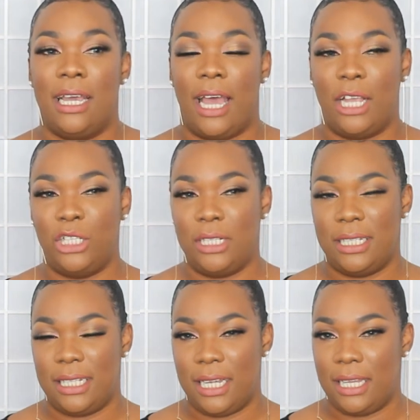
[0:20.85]
I should
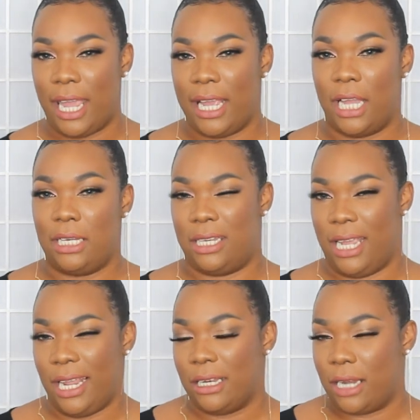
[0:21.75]
say, like a
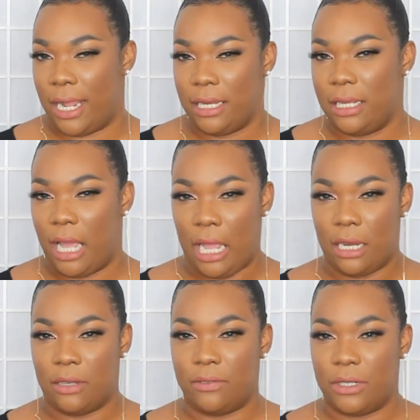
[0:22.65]
date night
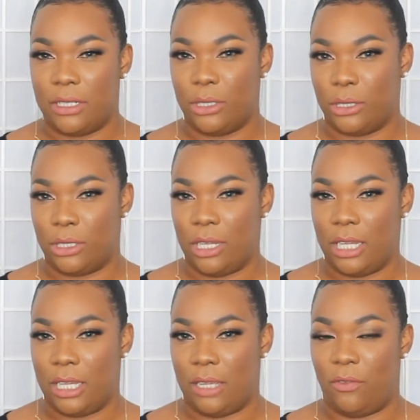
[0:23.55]
kind of
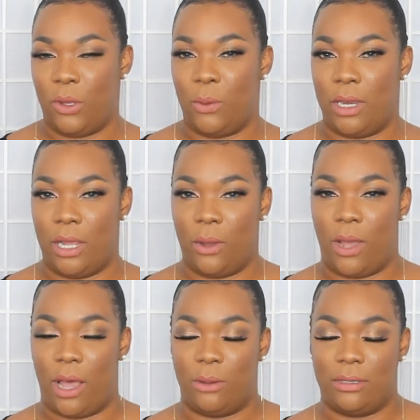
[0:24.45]
look. If you want to go
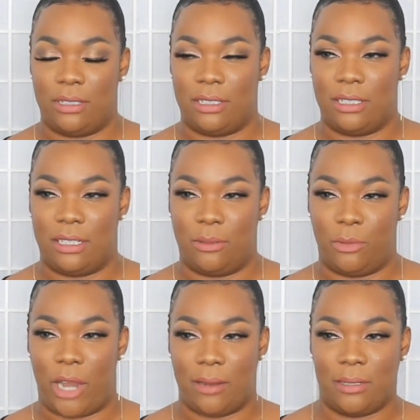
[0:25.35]
out and
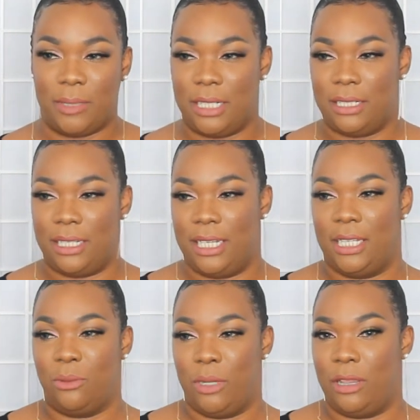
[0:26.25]
grab something to
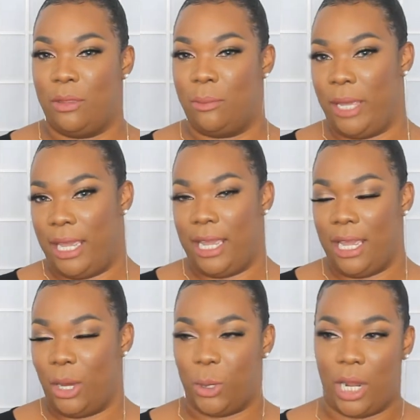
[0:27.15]
eat with
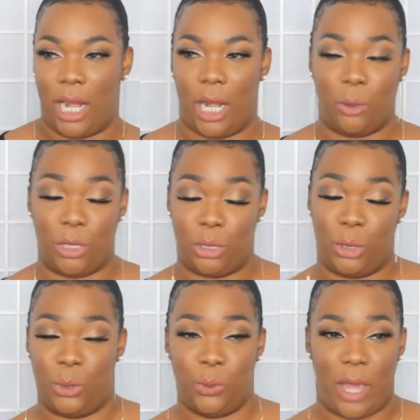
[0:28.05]
bae or with
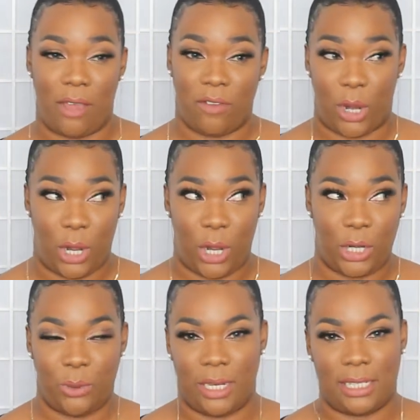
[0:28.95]
whoever
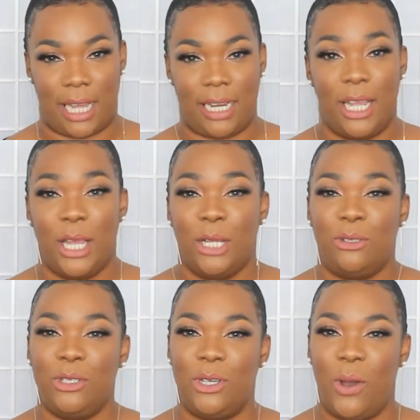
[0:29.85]
you decide
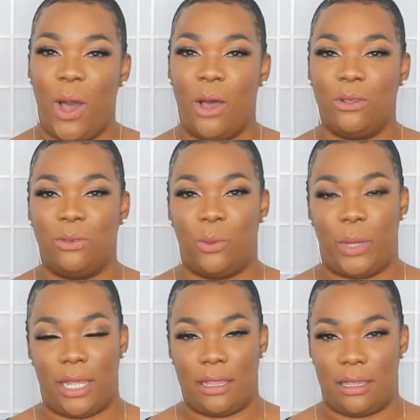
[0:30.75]
to go out
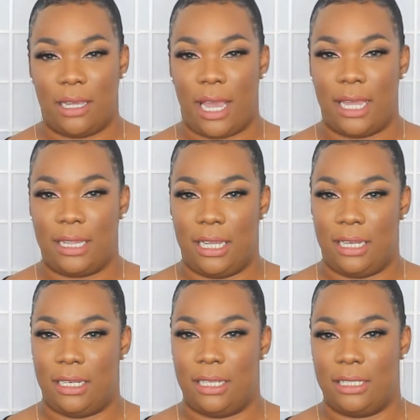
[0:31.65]
with, I
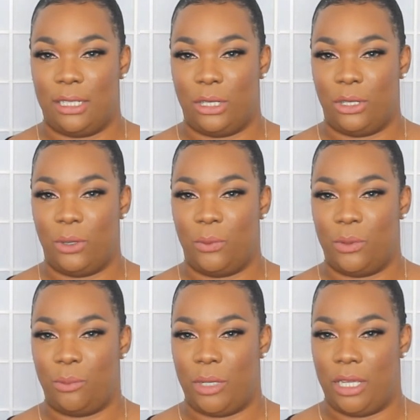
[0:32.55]
think this look
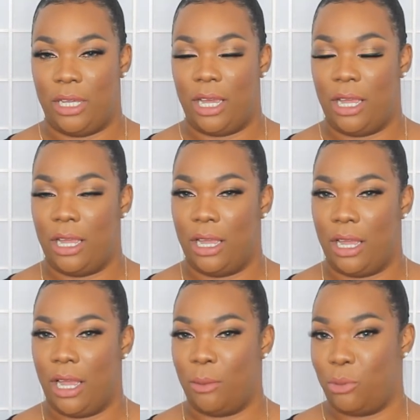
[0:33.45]
will be
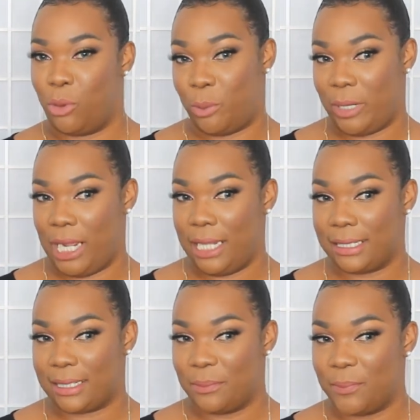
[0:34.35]
appropriate.